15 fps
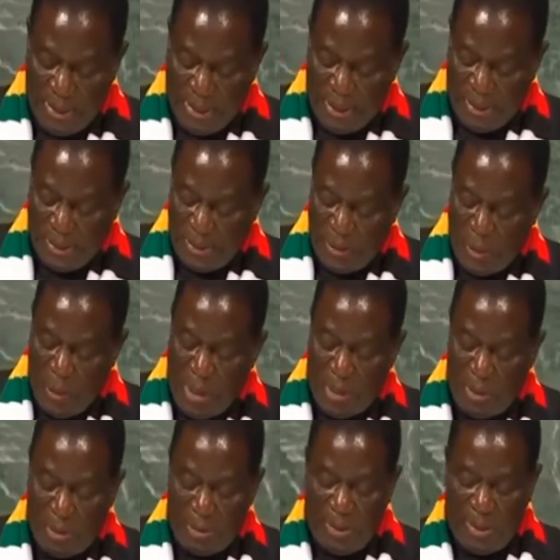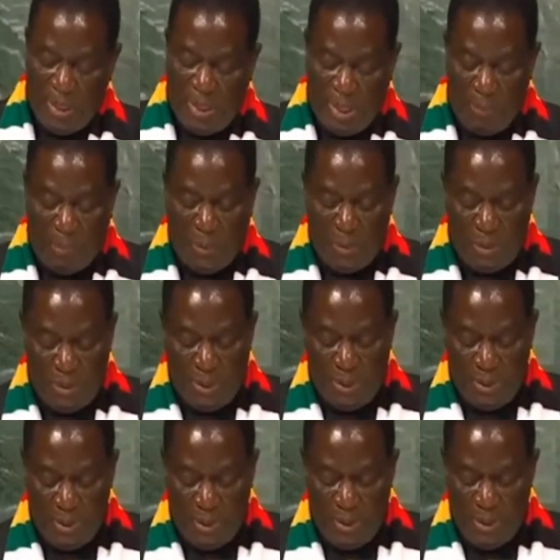as the world
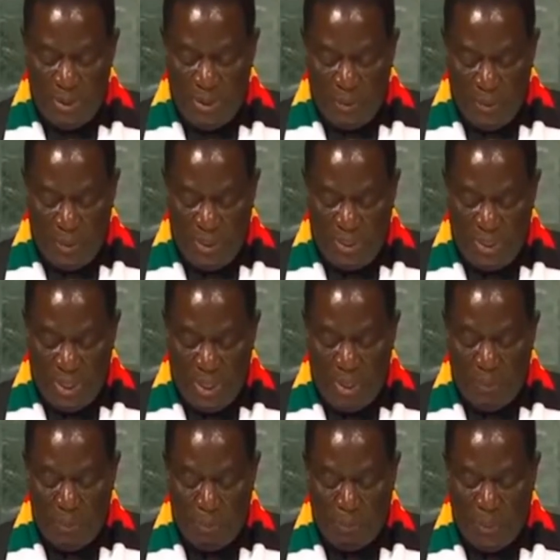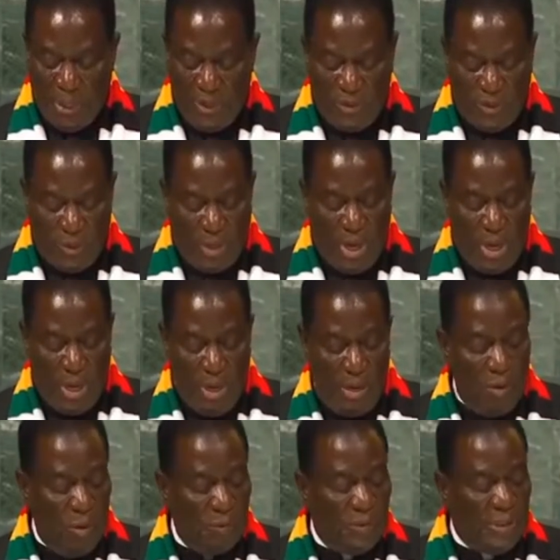grappled with a
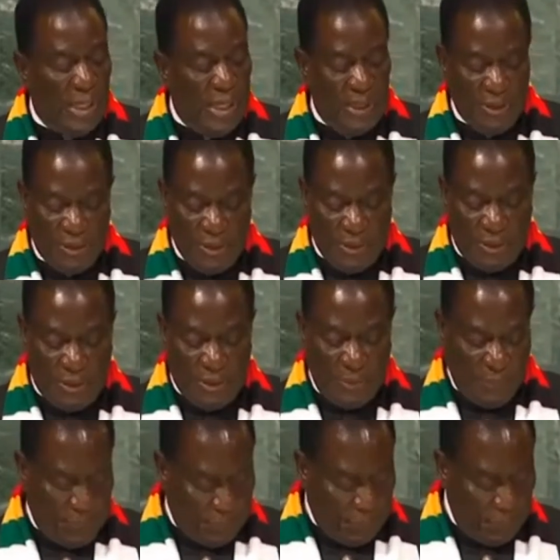plethora of challenges.